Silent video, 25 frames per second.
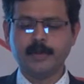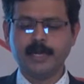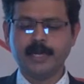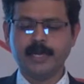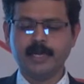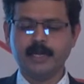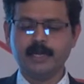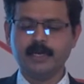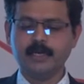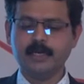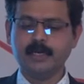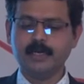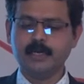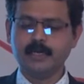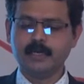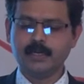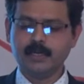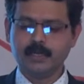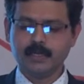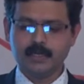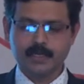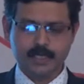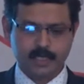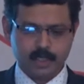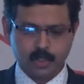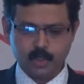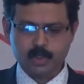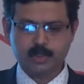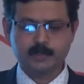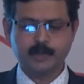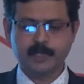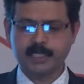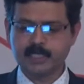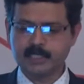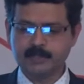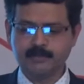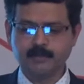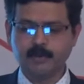by a
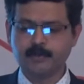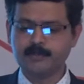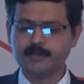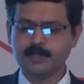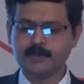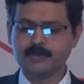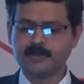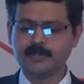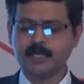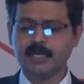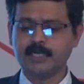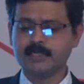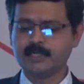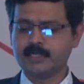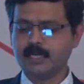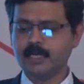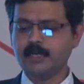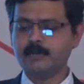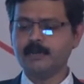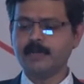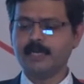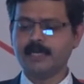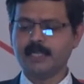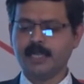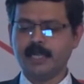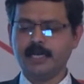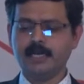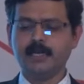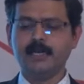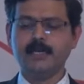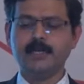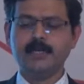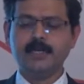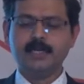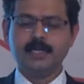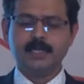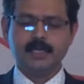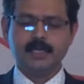retrospective observational study, but then